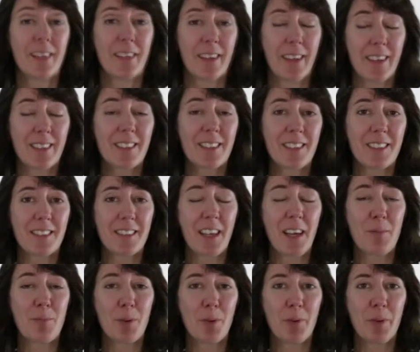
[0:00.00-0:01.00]
The next
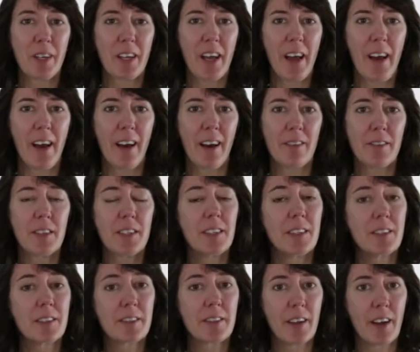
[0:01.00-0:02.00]
example we have
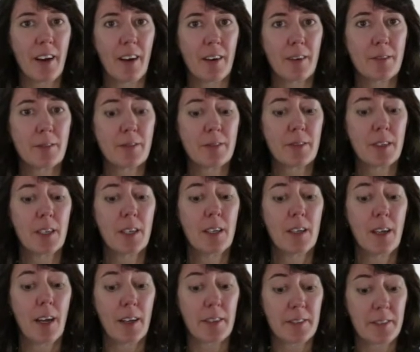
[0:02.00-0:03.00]
is of
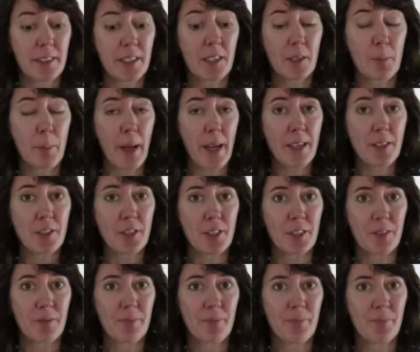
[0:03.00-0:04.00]
a syncopation.